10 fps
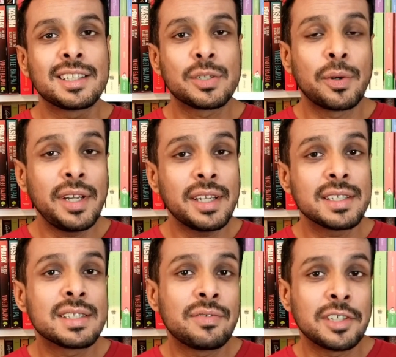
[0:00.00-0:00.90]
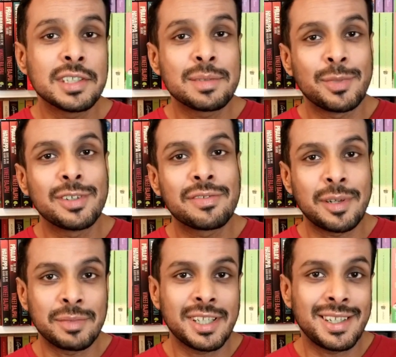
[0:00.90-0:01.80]
story is the first book
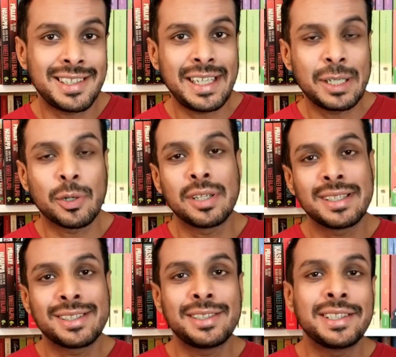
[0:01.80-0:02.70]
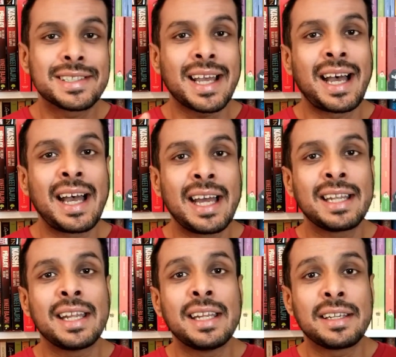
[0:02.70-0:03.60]
from the Kalki Chronicles and
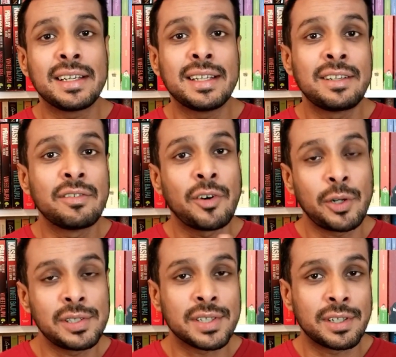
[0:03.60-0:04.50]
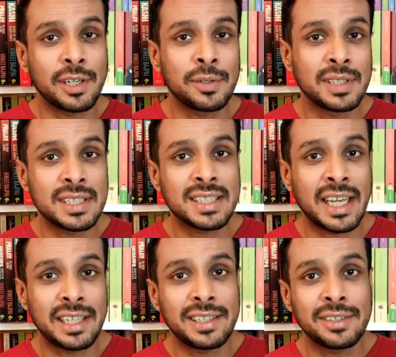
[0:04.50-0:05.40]
it revolves around this
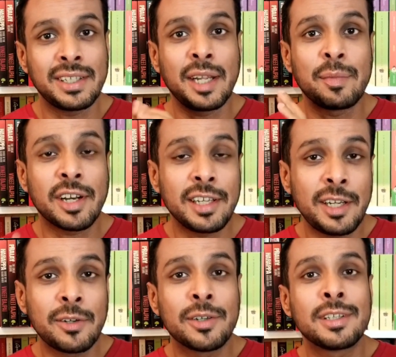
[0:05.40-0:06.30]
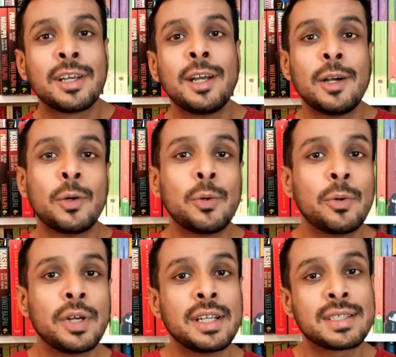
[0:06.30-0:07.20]
character named Anirudh,
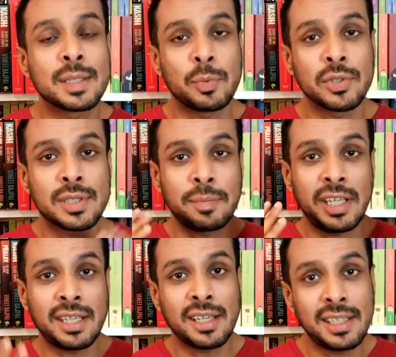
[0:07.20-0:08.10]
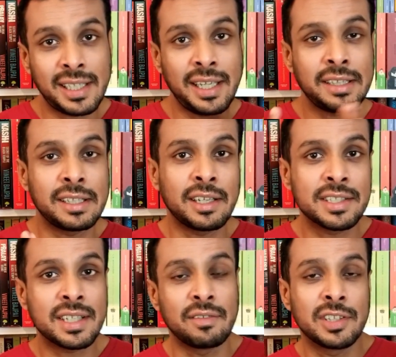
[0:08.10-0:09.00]
who is supposed to be Kalki, the last
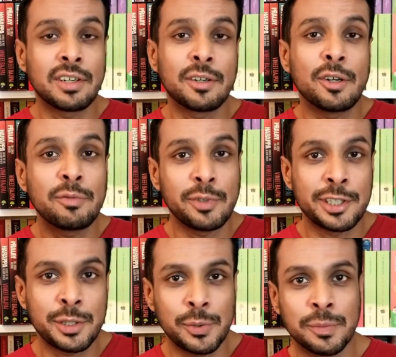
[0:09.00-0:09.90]
avatar of Vishnu.